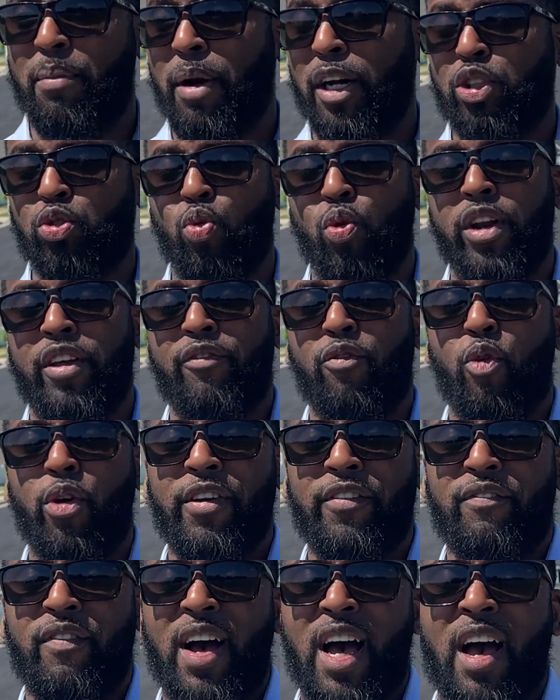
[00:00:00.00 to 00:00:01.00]
By
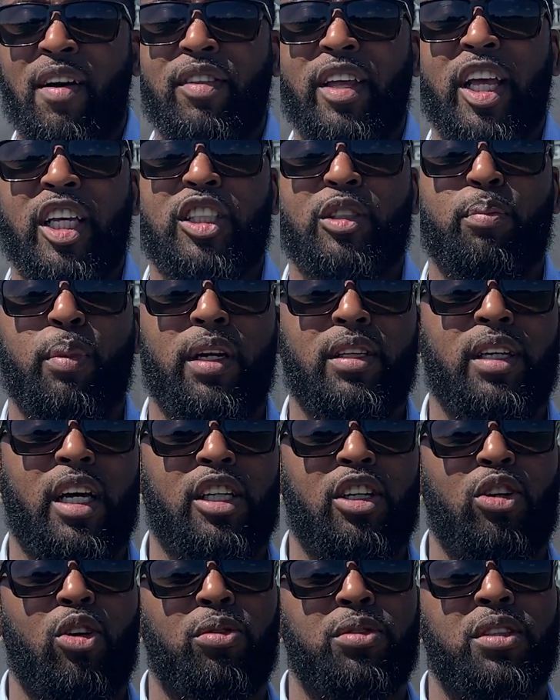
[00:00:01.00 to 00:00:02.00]
2045, they expect that
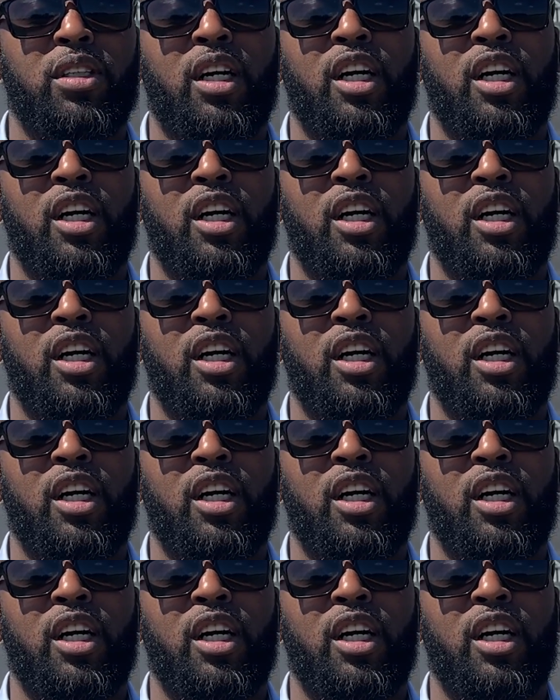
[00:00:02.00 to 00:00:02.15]
to go to